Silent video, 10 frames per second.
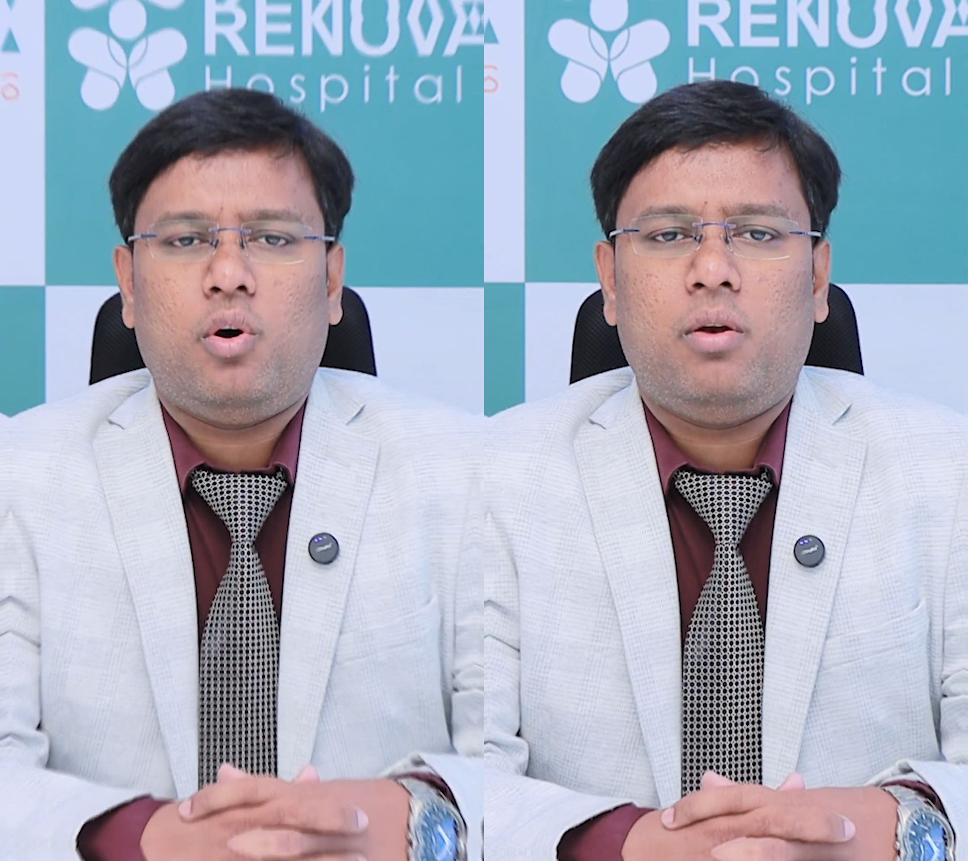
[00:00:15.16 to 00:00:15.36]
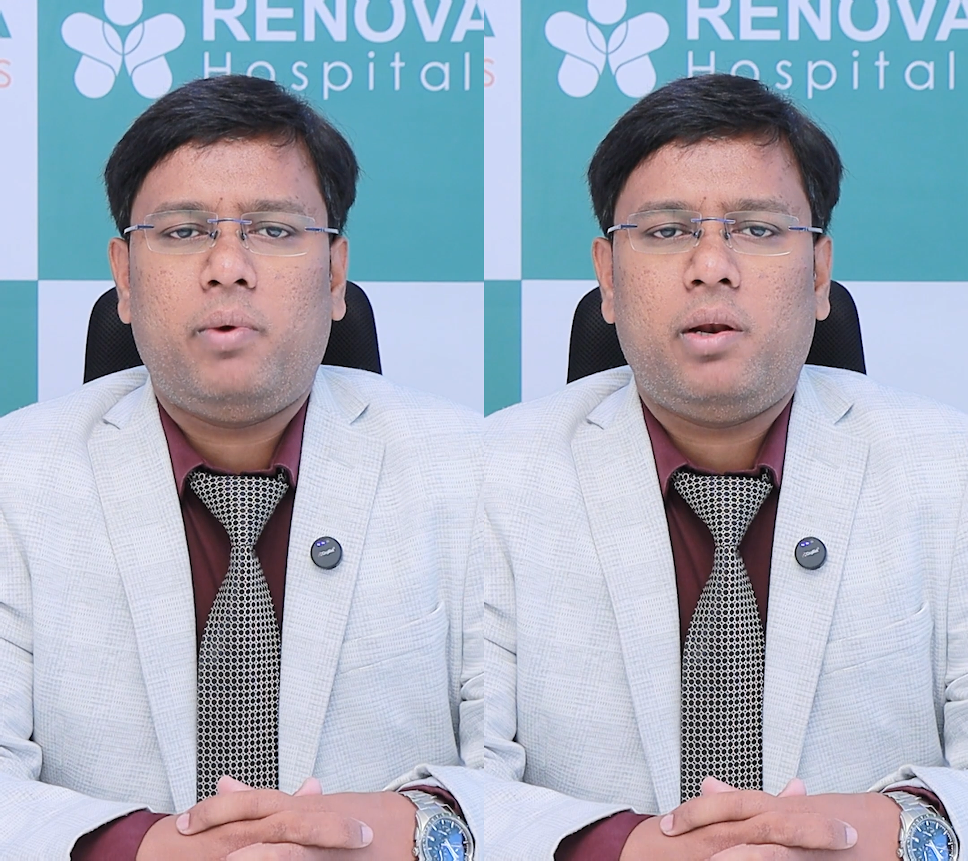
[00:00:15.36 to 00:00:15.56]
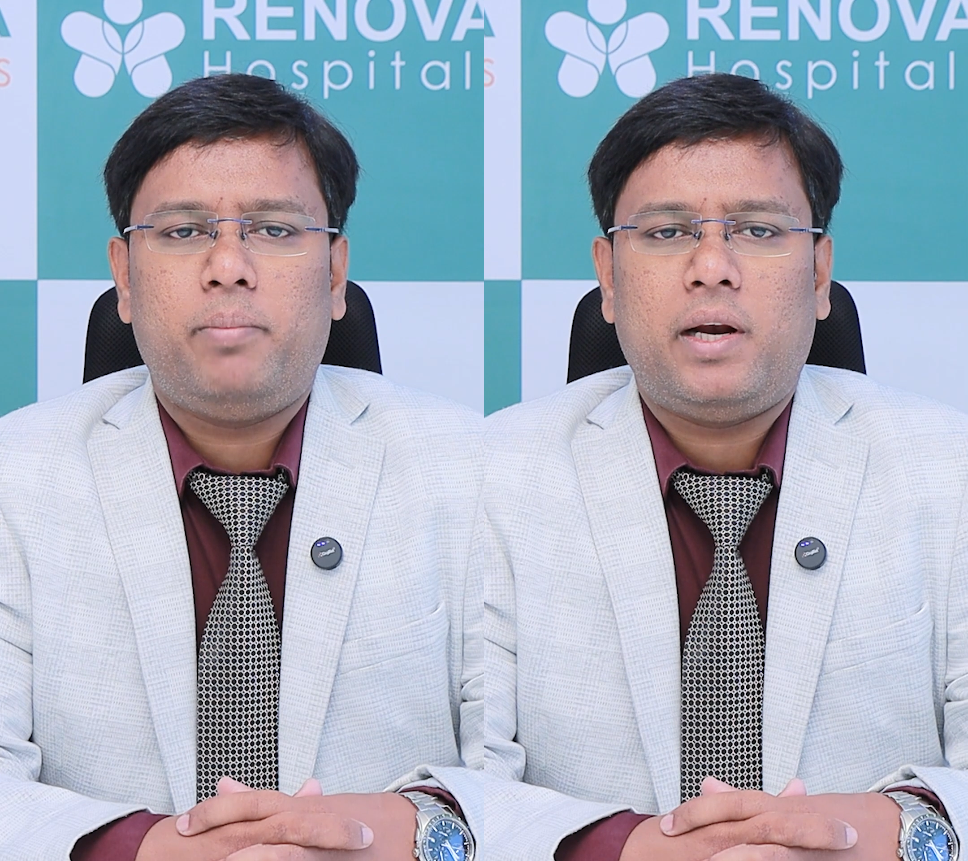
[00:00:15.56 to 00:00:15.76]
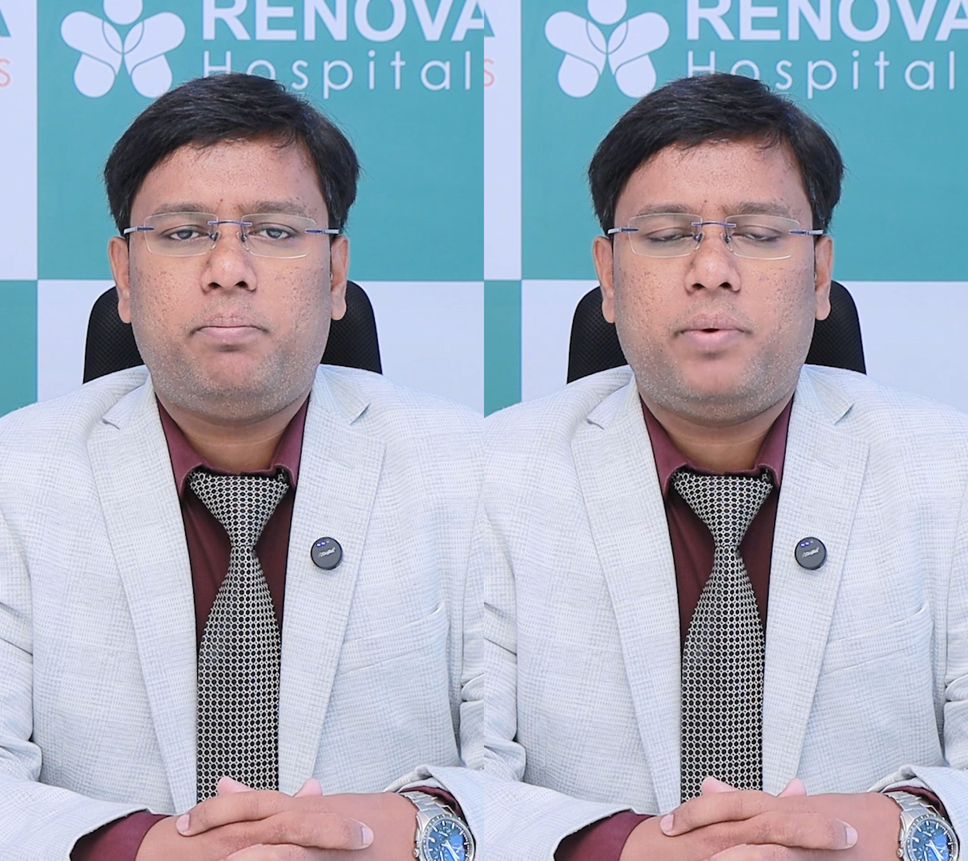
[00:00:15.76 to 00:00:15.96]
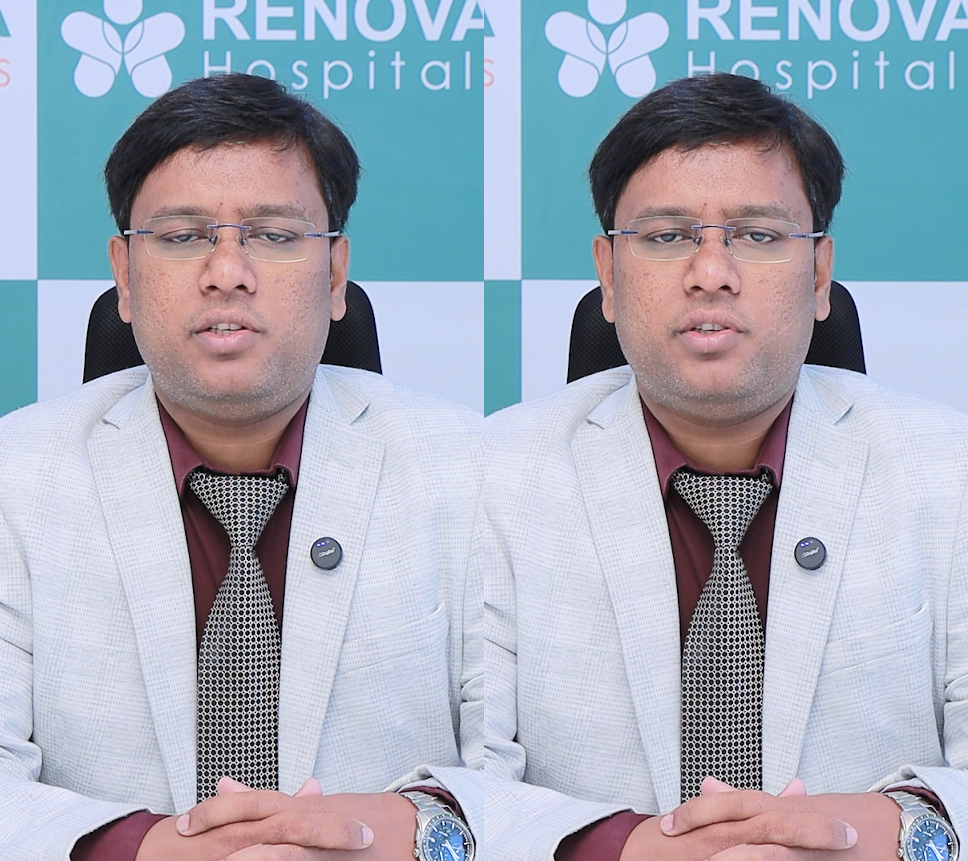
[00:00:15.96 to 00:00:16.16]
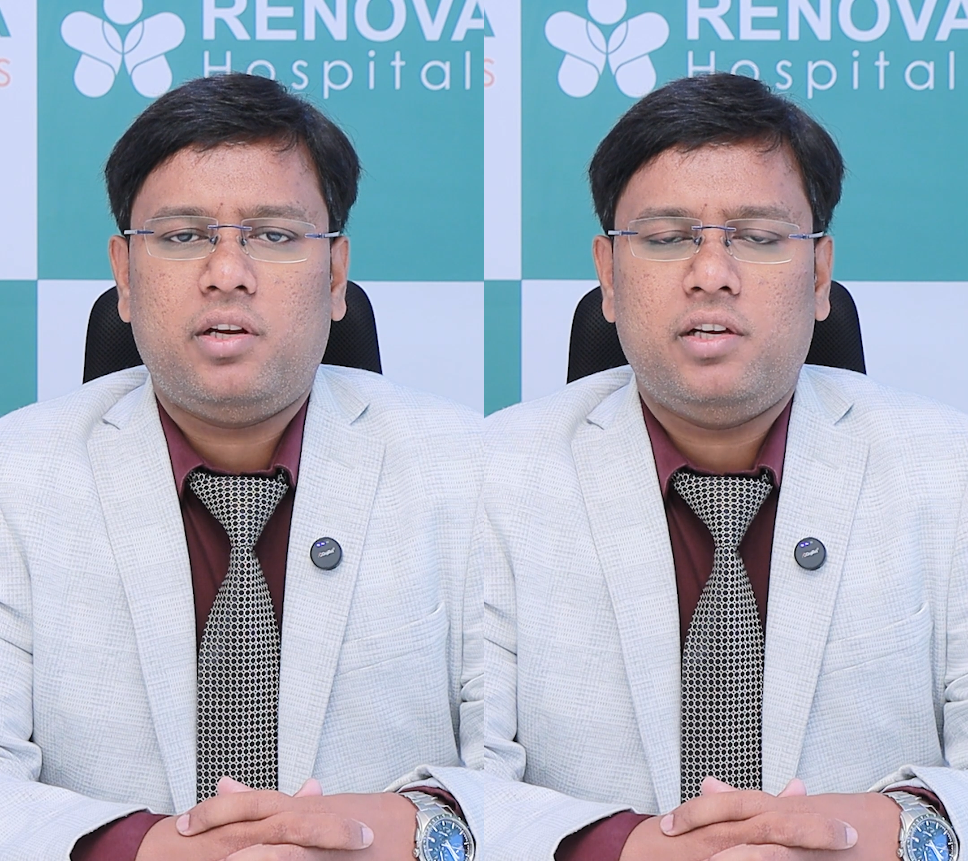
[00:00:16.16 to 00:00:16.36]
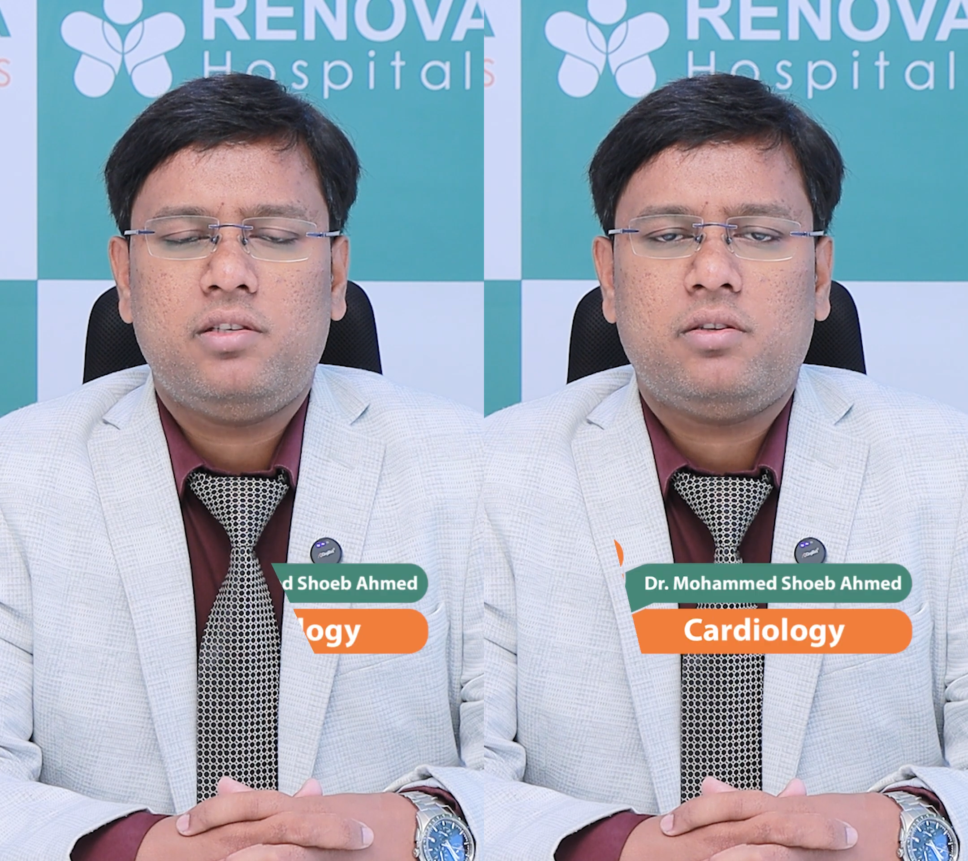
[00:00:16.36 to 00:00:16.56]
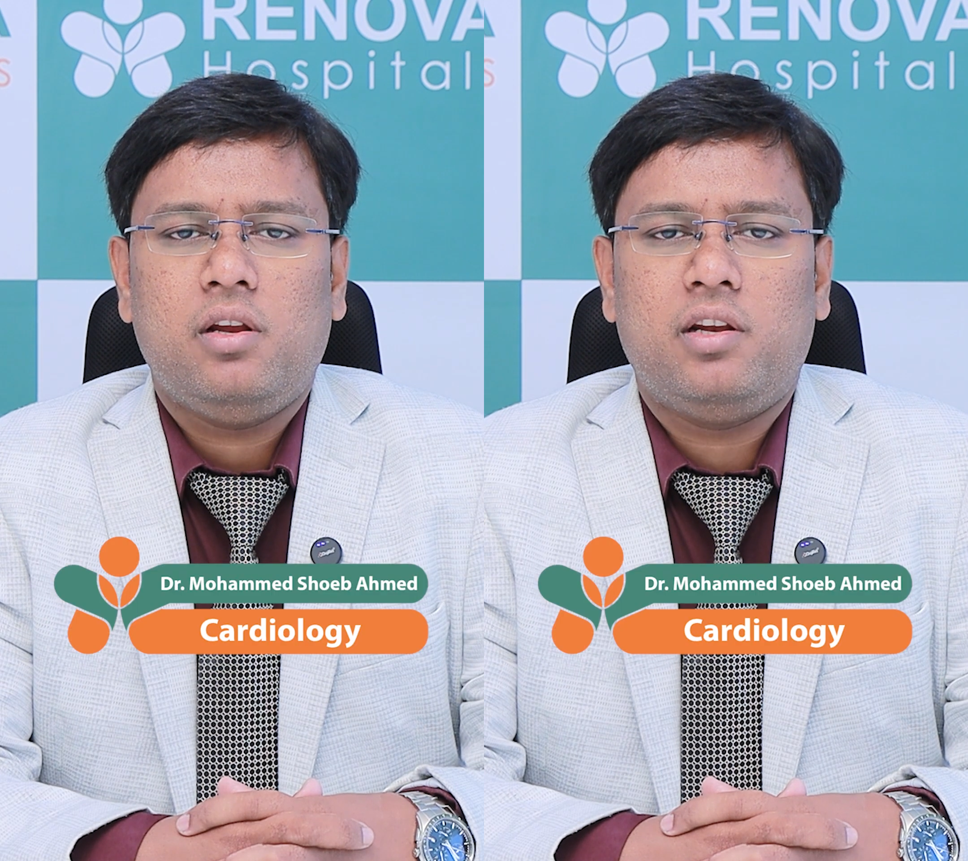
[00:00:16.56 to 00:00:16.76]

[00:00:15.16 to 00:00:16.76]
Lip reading: Normal blood pressure is